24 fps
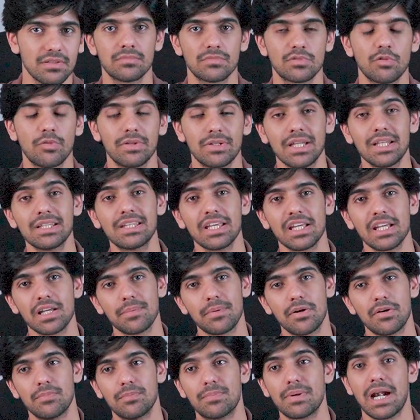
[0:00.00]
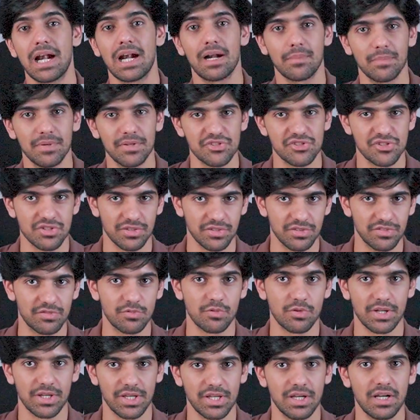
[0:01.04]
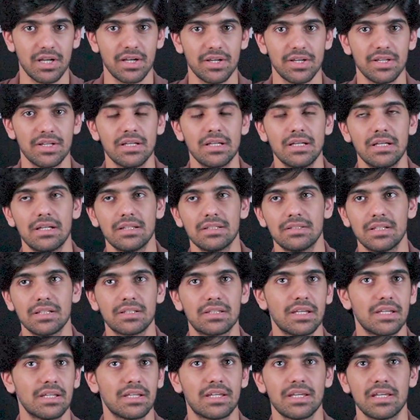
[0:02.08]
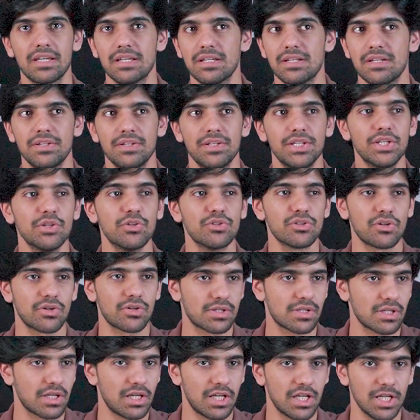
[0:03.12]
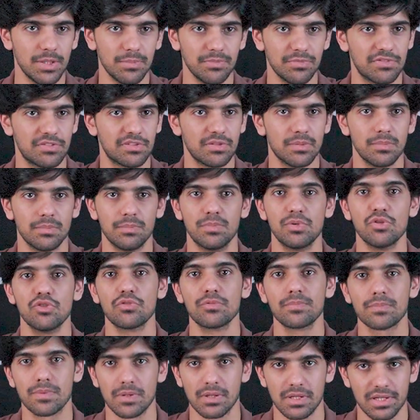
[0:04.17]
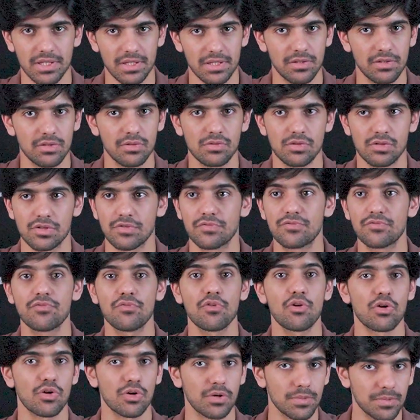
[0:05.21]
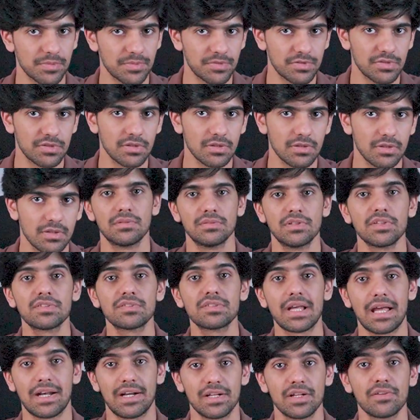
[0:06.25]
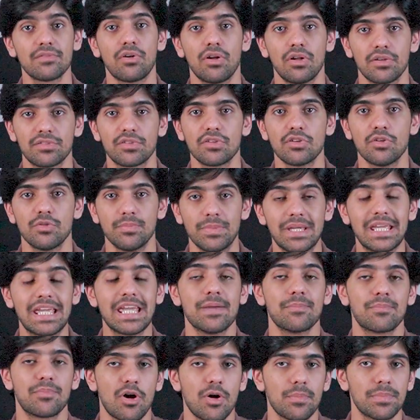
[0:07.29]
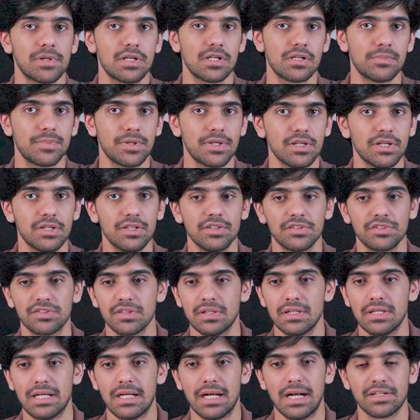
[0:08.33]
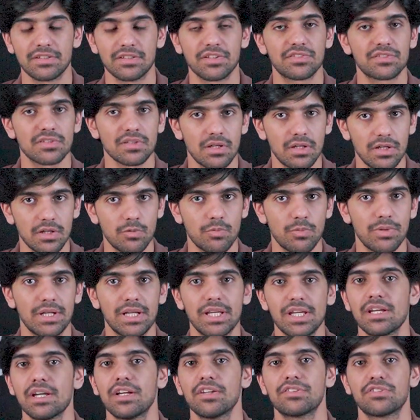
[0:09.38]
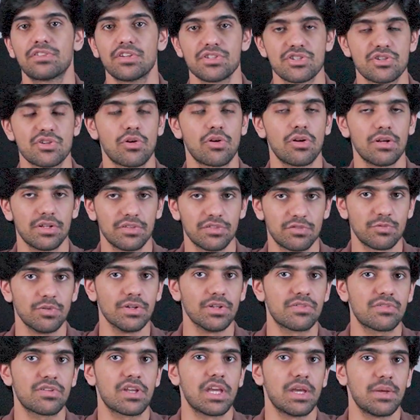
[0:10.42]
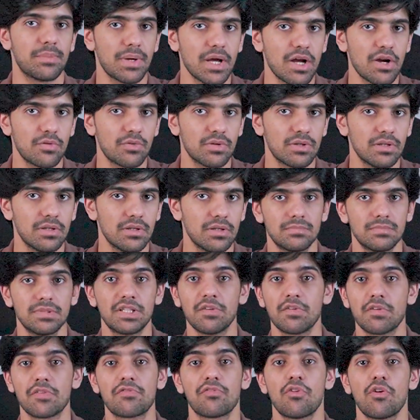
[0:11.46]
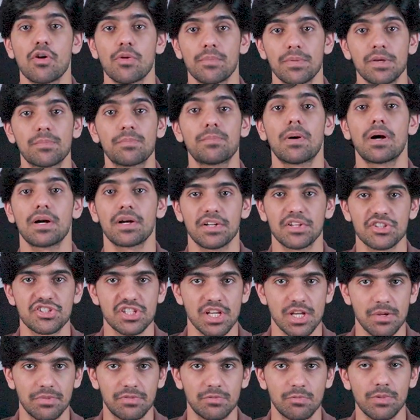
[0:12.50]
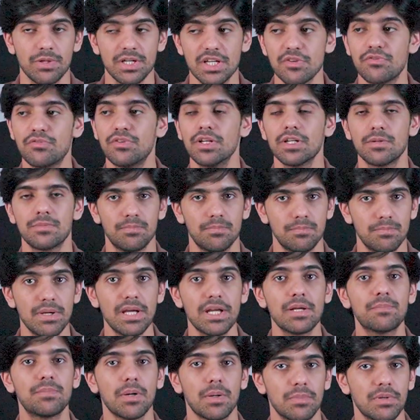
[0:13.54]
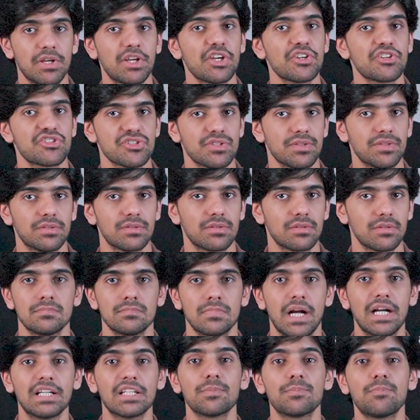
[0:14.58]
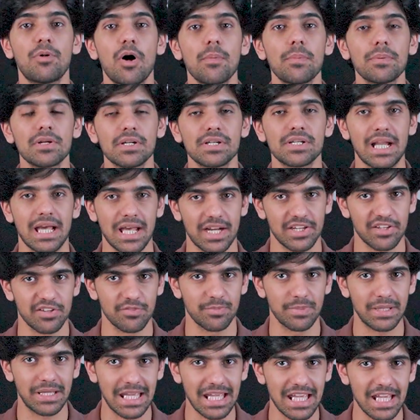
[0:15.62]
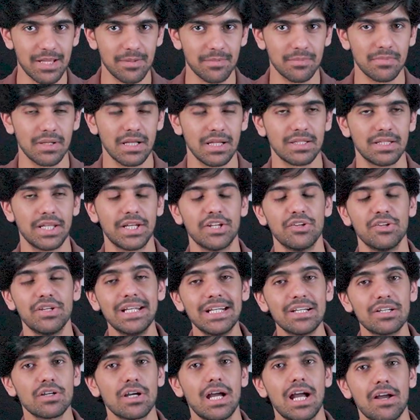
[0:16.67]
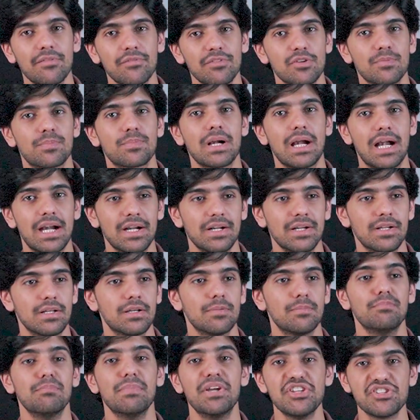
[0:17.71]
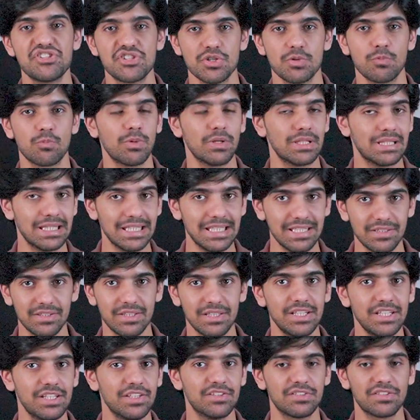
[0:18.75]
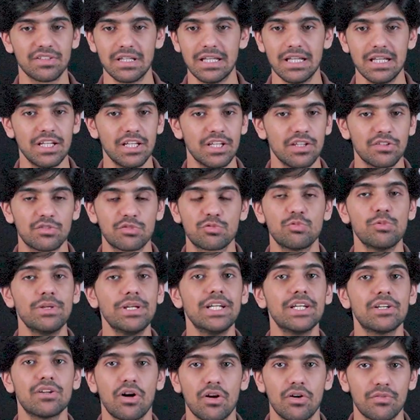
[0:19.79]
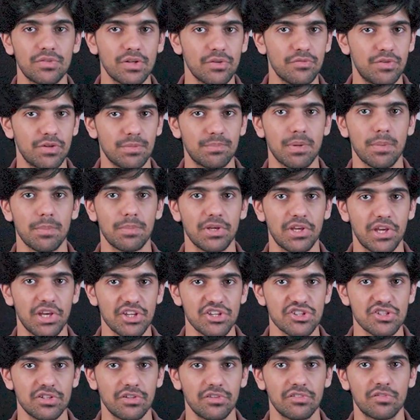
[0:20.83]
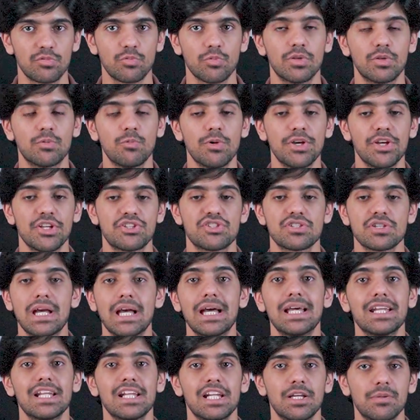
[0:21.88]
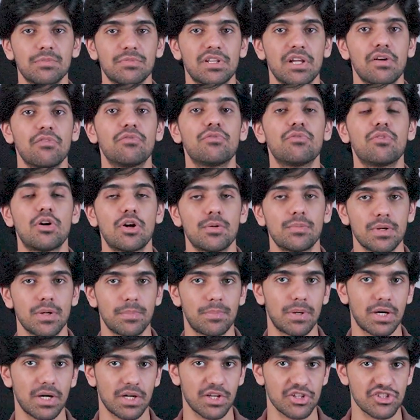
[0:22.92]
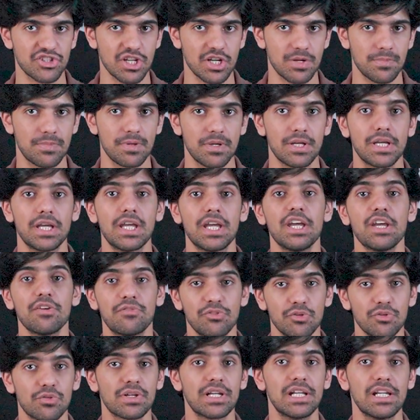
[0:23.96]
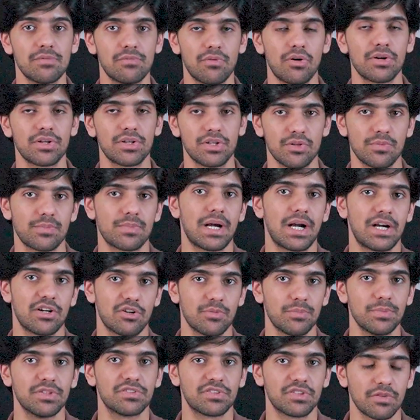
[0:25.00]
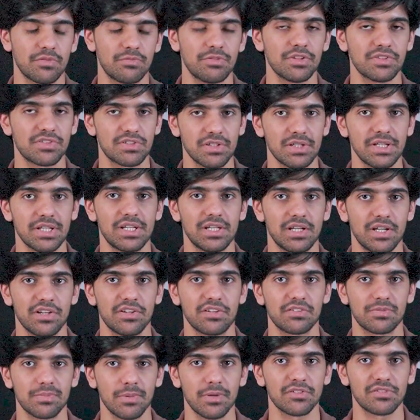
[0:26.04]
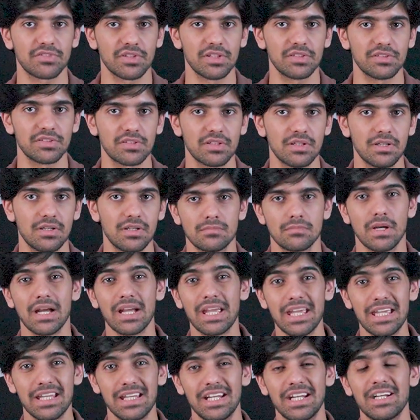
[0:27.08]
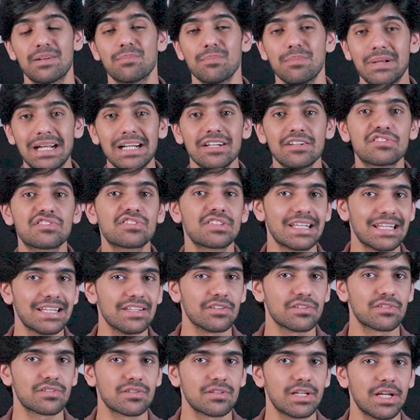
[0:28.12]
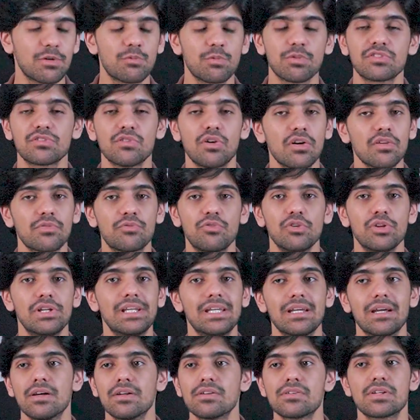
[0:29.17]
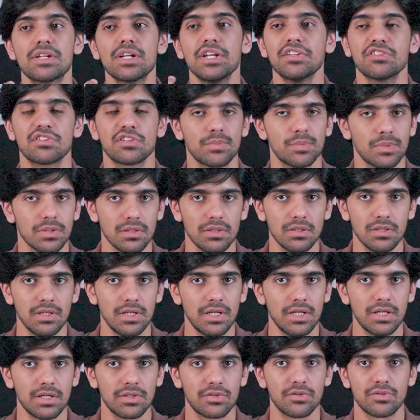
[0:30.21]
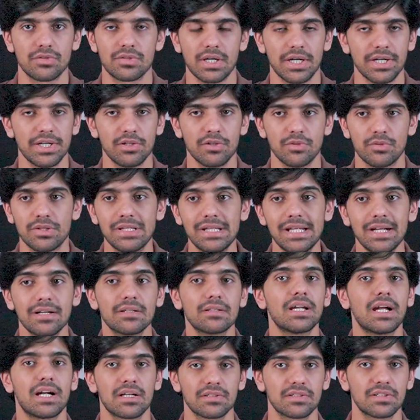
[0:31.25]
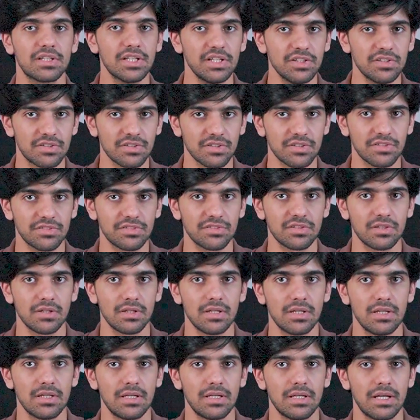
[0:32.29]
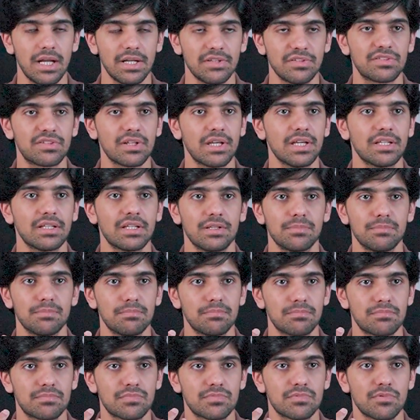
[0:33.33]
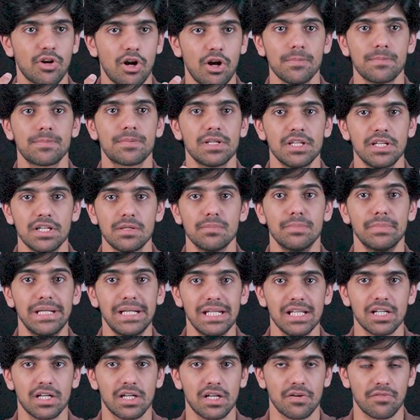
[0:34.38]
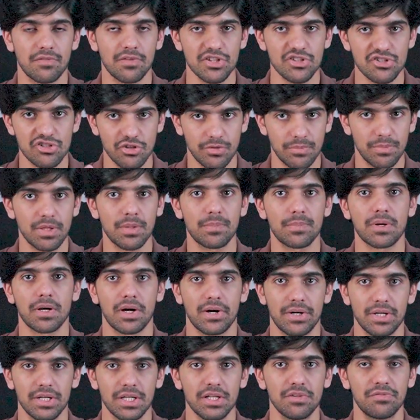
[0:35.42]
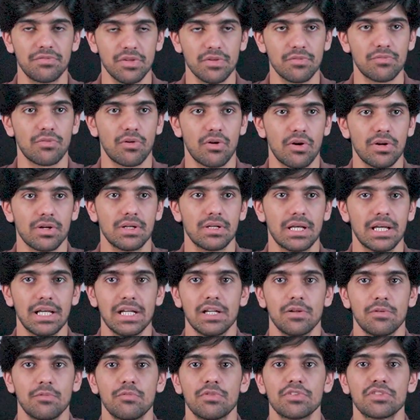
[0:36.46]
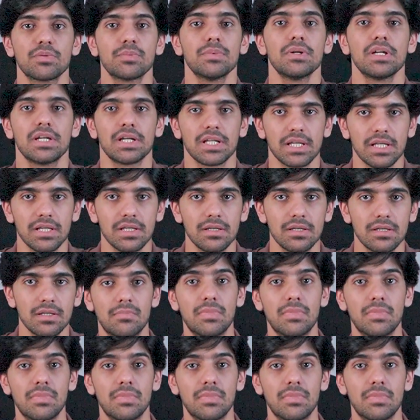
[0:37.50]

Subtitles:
So when they think about brand mentions for AI, they're thinking New York Times, Bloomberg, or Forbes. This narrative also became popular because at the start, when AI search crawlers first came out, they were forming partnerships with different big publications. And the popular narrative became that you need to have your brand mentioned within these suite of different publications with which LLMs have formed a partnership if you really want your brand to be surfaced in AI responses. Again, it made sense. It was not fully unreasonable to try to create that thesis and say that top tier media coverage should be a priority if you want LLM visibility.